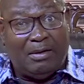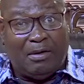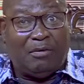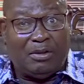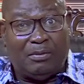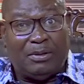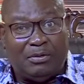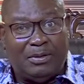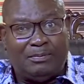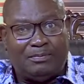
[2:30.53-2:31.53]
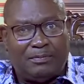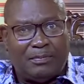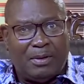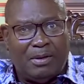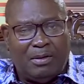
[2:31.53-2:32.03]
of what they were doing
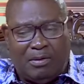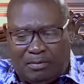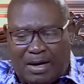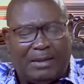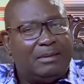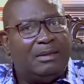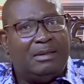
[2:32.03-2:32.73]
right?